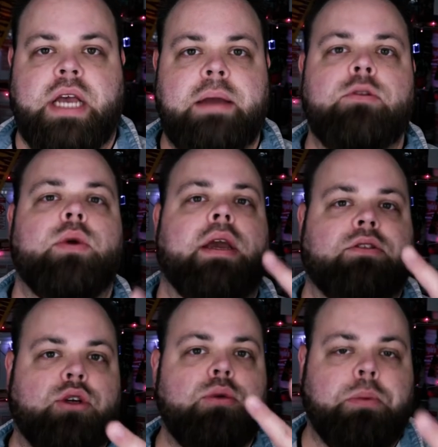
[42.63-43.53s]
I am doing a
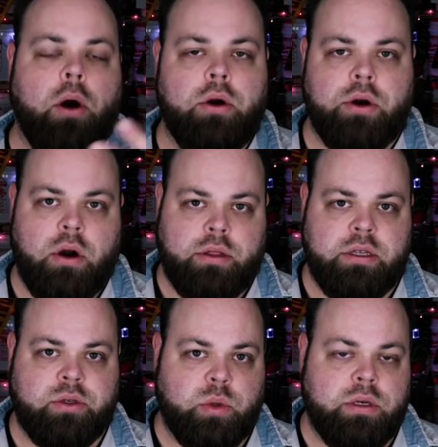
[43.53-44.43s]
2-parter on
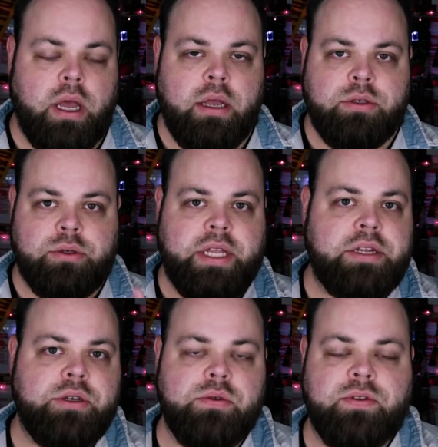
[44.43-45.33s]
this one, so stay
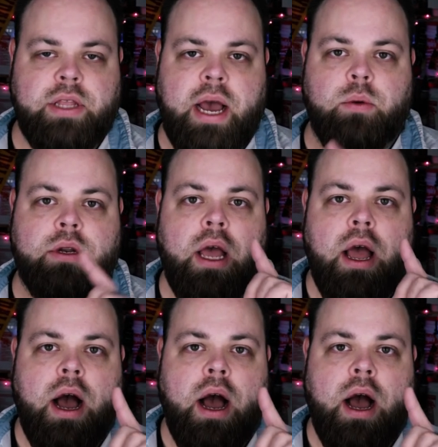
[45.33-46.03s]
tuned for that one.